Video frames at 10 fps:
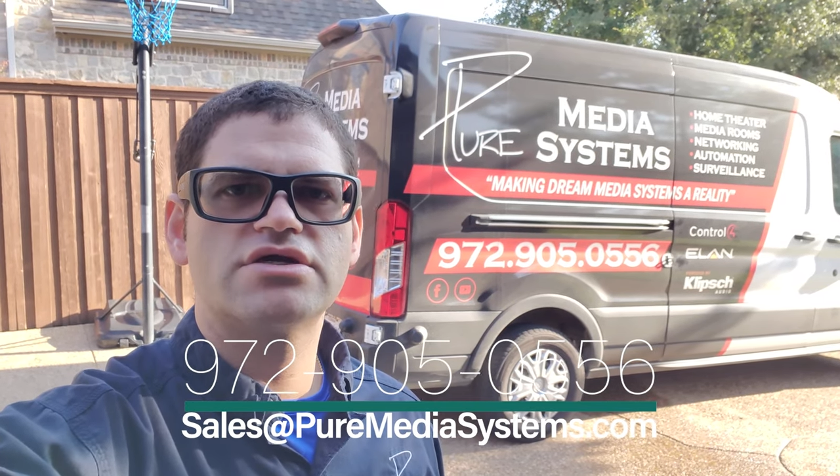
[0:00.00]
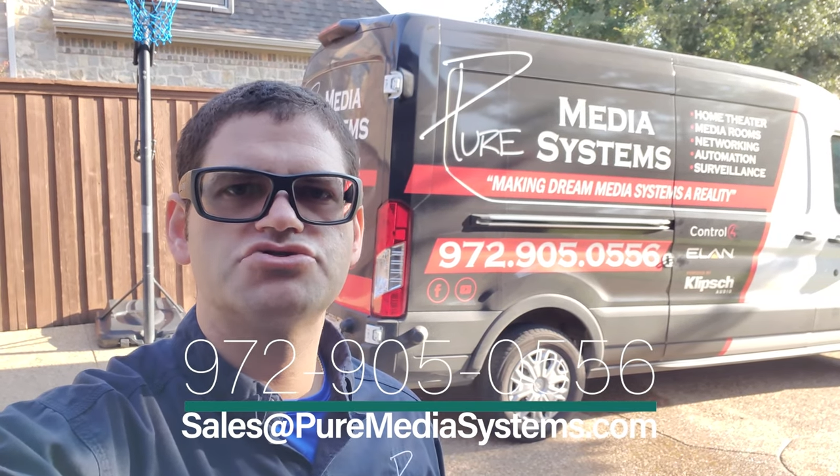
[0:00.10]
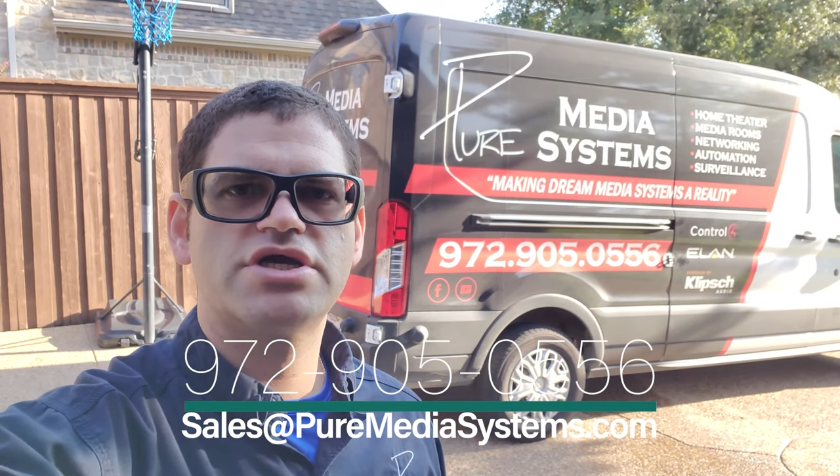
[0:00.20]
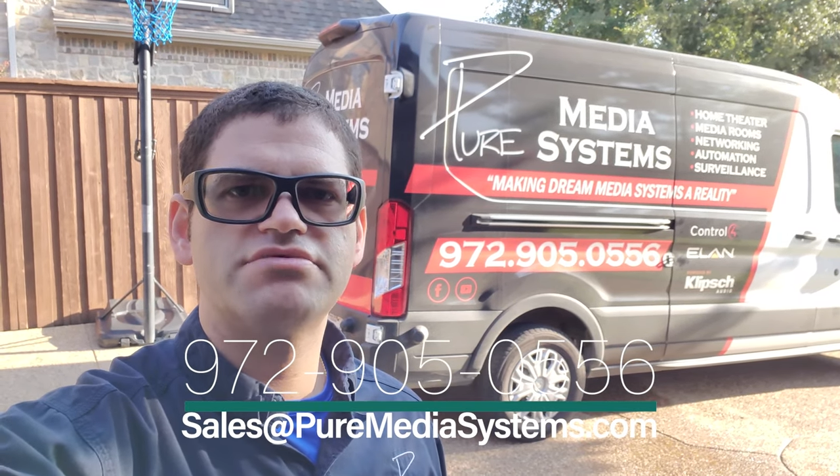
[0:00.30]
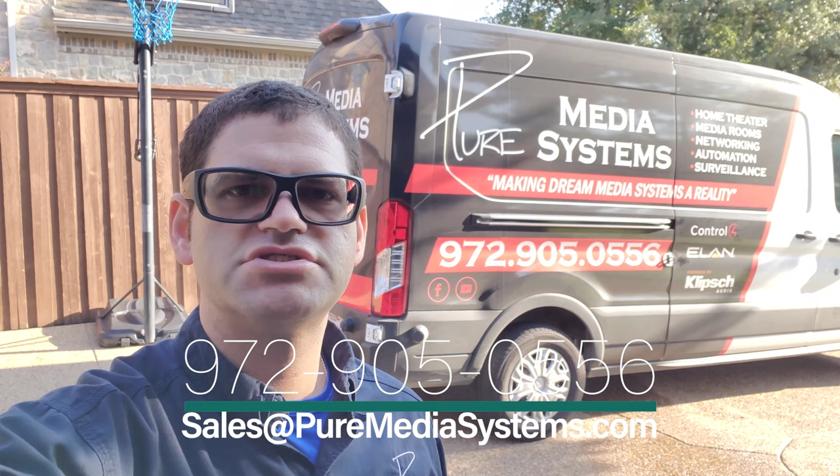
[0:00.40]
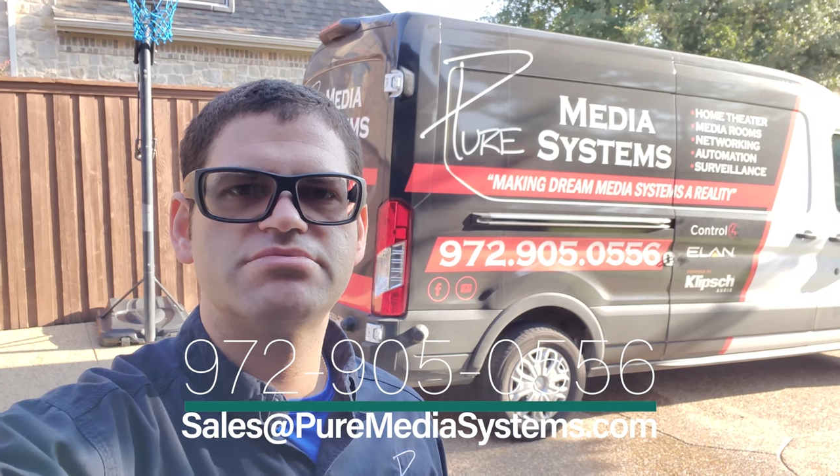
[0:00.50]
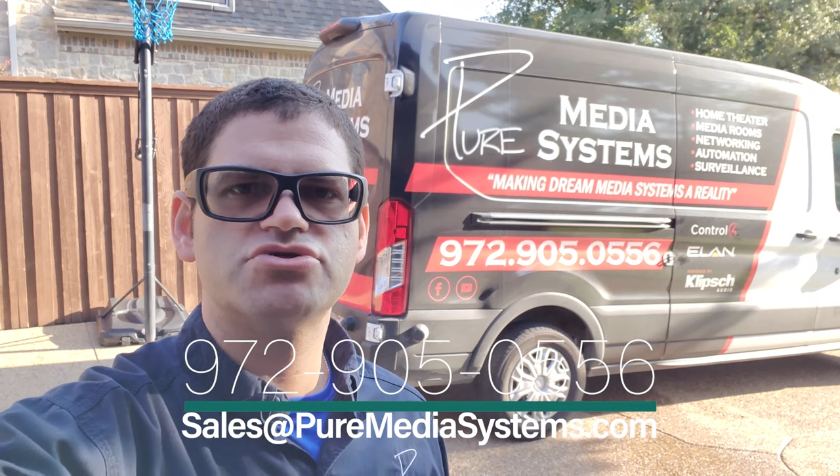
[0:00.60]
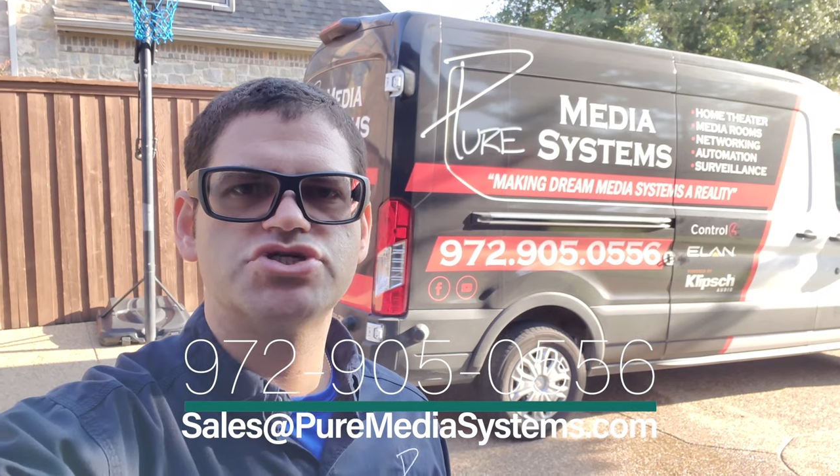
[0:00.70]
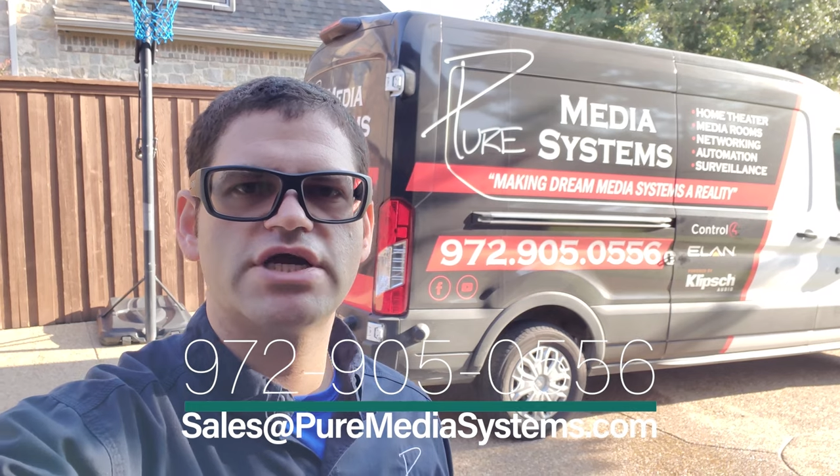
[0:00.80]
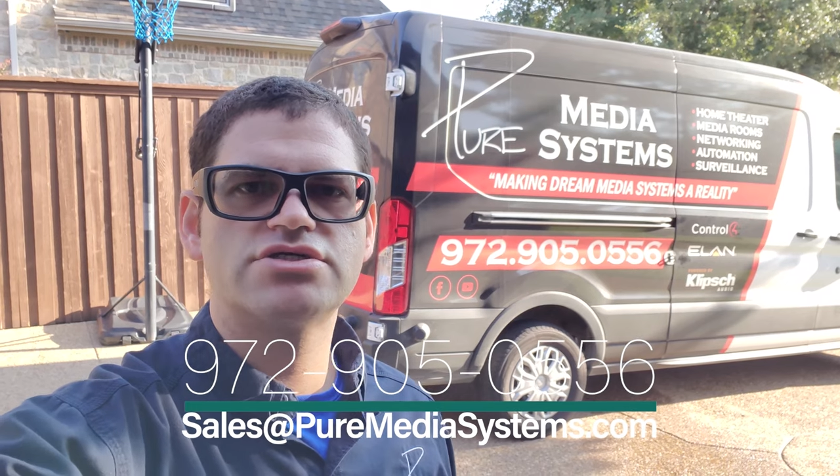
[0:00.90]
J V C
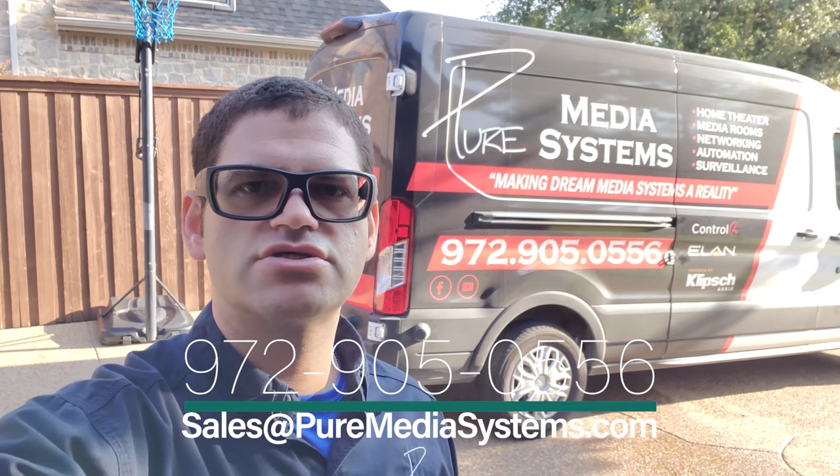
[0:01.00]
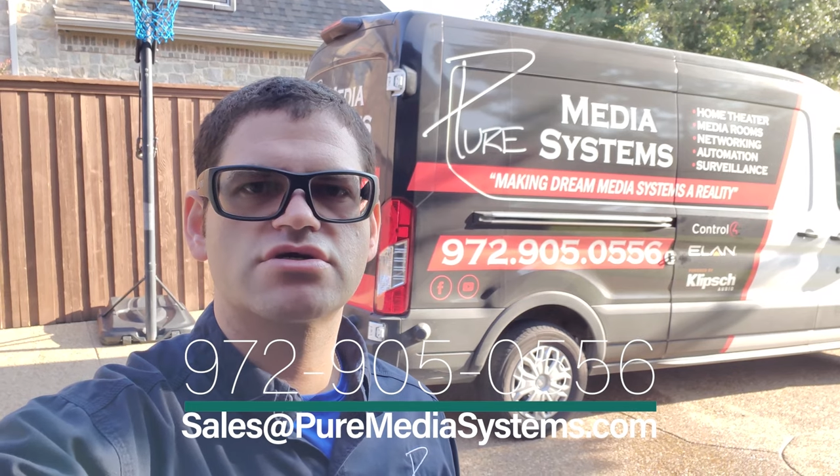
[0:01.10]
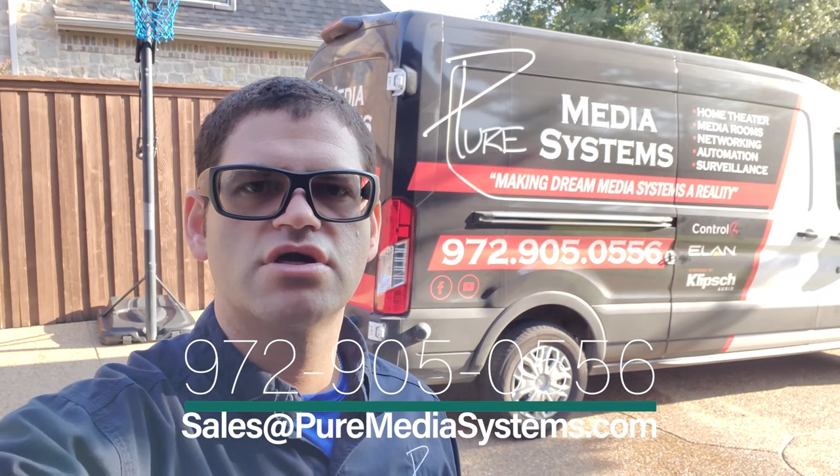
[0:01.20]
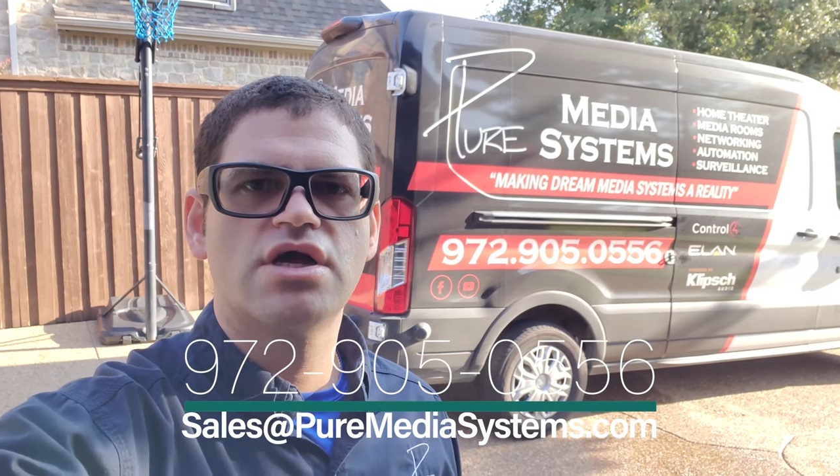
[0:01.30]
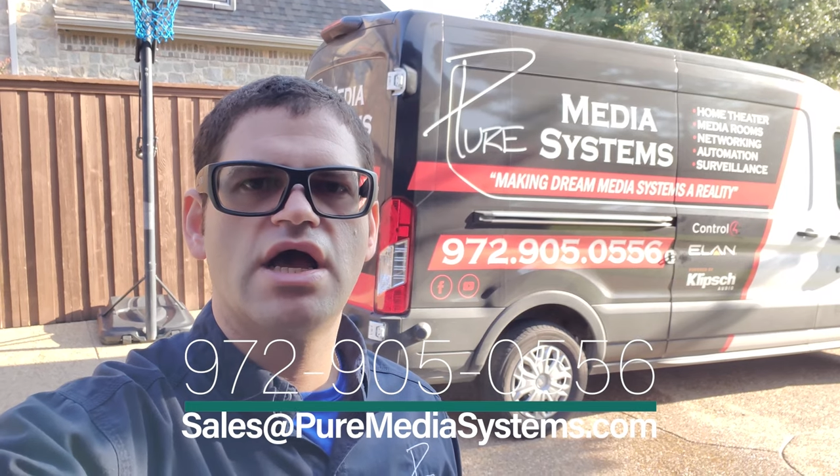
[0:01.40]
projector,